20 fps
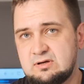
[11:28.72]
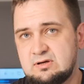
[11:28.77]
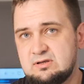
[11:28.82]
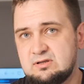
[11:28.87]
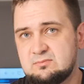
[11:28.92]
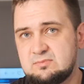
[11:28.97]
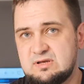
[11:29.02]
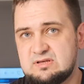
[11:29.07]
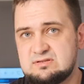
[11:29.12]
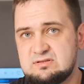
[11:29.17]

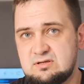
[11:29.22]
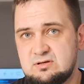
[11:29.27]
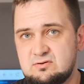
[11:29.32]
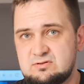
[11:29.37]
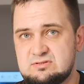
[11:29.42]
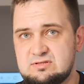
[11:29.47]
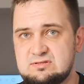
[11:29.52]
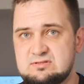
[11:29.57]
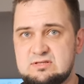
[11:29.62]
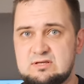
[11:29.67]
in my stereo
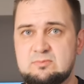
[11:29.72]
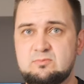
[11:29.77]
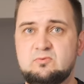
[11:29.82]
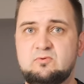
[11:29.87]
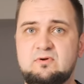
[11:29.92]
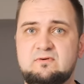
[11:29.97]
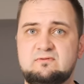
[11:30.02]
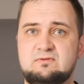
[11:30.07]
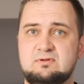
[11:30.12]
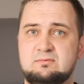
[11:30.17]
system
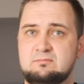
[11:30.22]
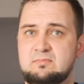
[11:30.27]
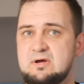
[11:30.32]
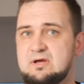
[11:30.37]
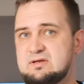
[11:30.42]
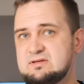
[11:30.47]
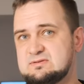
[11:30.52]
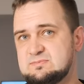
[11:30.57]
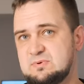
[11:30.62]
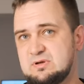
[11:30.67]
with
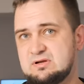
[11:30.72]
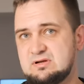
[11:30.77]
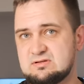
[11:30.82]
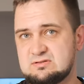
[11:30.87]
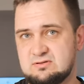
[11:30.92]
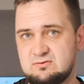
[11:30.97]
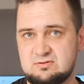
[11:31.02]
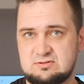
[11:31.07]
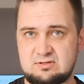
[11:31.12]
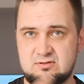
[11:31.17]
my
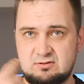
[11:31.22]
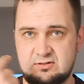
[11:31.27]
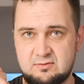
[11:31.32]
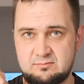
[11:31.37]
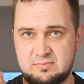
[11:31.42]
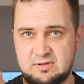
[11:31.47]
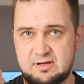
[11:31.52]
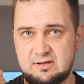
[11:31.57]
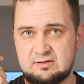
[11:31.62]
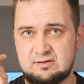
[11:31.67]
speakers you see in the
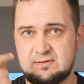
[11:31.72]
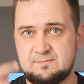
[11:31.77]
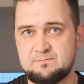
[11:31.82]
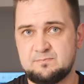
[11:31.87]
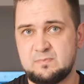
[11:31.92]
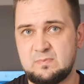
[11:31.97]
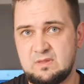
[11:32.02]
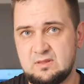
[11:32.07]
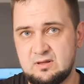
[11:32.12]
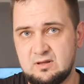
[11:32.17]
back,
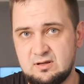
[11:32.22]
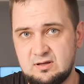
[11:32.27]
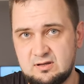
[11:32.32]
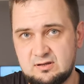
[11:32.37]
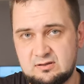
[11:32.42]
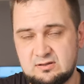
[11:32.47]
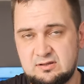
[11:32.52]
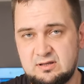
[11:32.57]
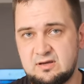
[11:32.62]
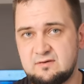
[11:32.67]

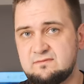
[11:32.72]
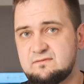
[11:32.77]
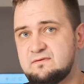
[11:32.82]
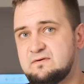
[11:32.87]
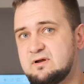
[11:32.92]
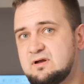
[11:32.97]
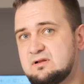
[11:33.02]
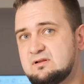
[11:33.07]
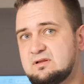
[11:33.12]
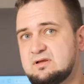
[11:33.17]
the KEF
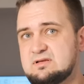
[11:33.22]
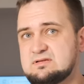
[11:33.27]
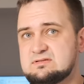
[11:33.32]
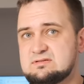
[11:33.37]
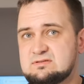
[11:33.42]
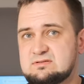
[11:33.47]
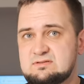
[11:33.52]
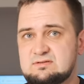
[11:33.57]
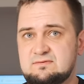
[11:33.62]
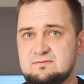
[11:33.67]

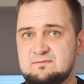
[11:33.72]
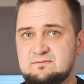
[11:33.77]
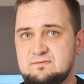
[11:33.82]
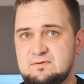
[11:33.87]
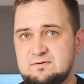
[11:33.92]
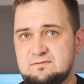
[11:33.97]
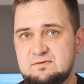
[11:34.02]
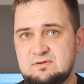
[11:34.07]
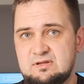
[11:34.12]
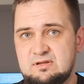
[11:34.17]

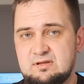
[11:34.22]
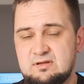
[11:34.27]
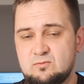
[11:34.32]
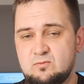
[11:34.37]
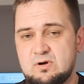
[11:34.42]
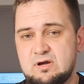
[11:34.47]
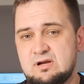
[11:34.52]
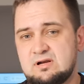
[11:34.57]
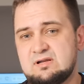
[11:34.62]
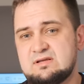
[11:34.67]
LS50
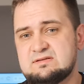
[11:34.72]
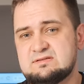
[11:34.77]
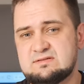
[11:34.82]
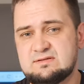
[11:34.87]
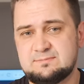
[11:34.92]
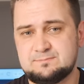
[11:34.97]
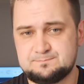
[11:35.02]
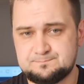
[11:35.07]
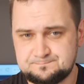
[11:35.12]
wireless.